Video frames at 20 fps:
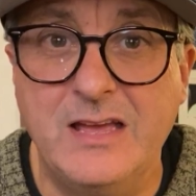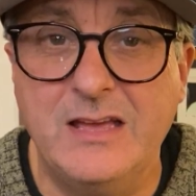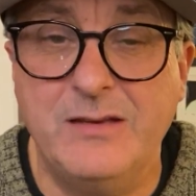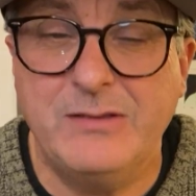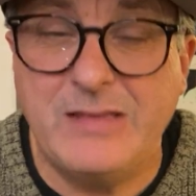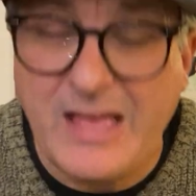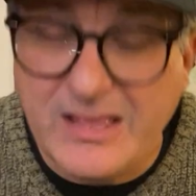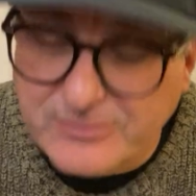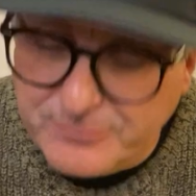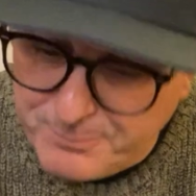
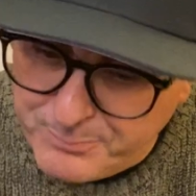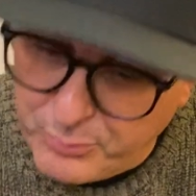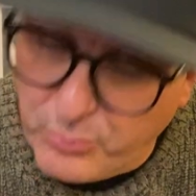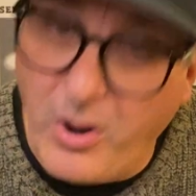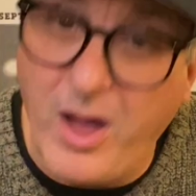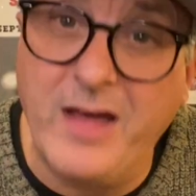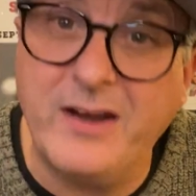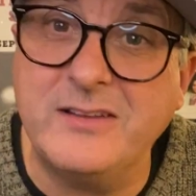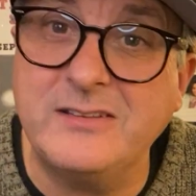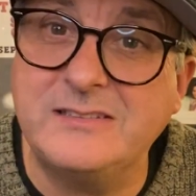has
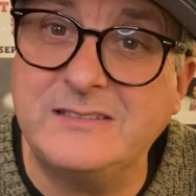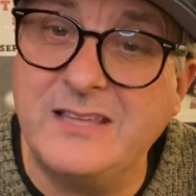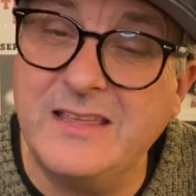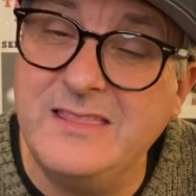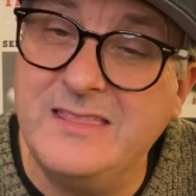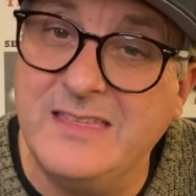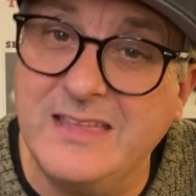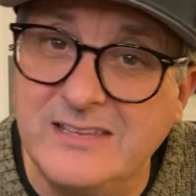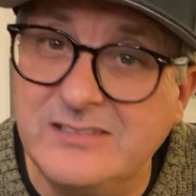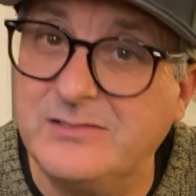brought us to
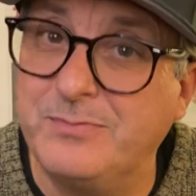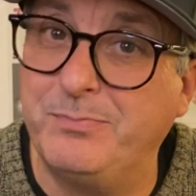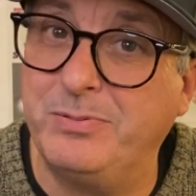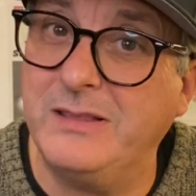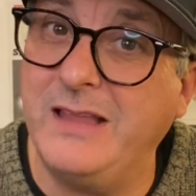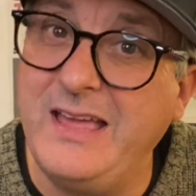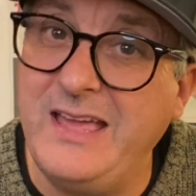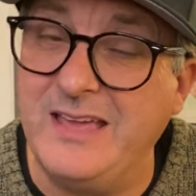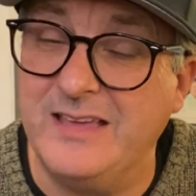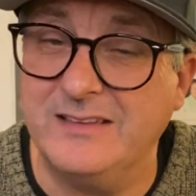this
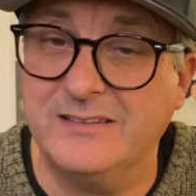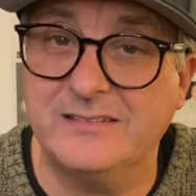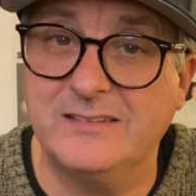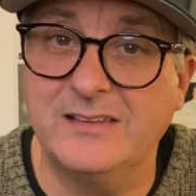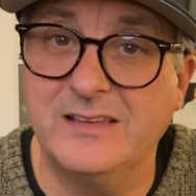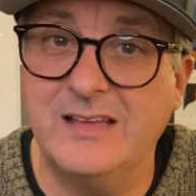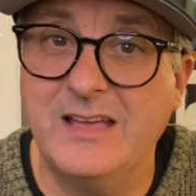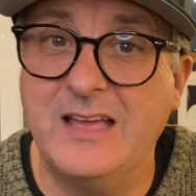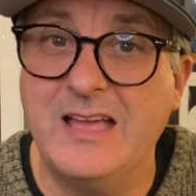place.